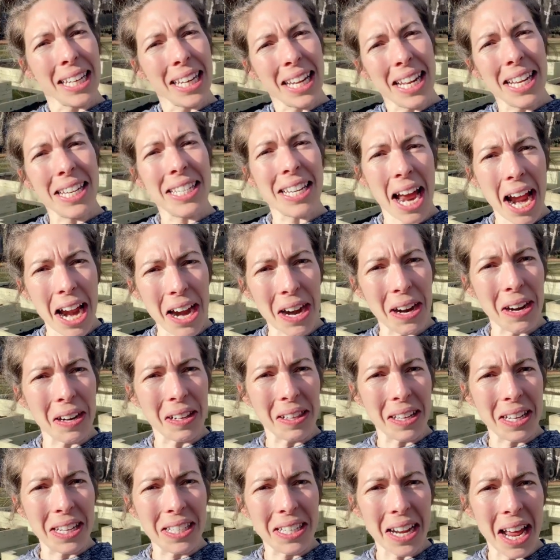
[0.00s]

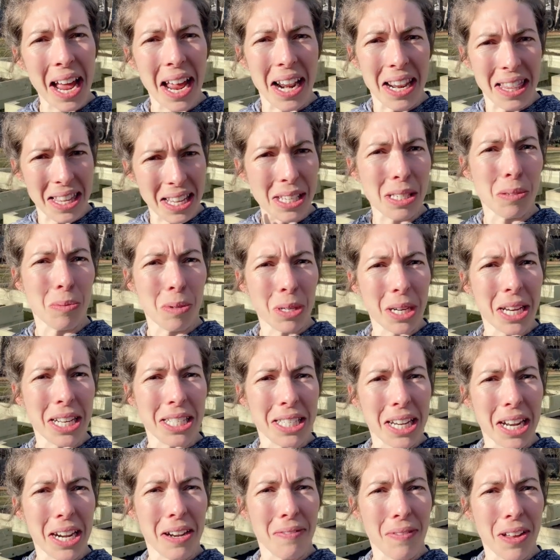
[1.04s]
entirely done. These will get
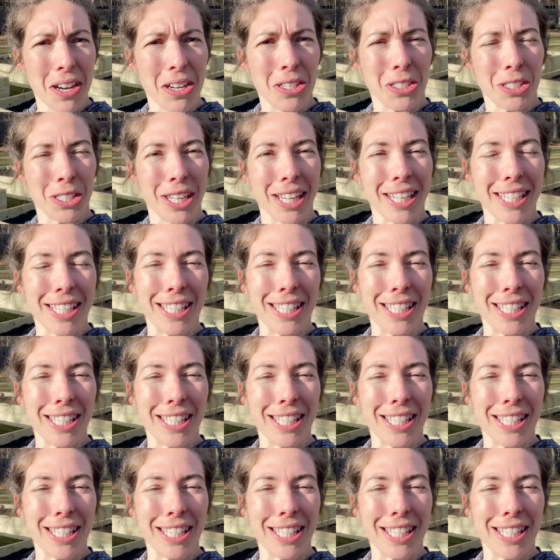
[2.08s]
done eventually.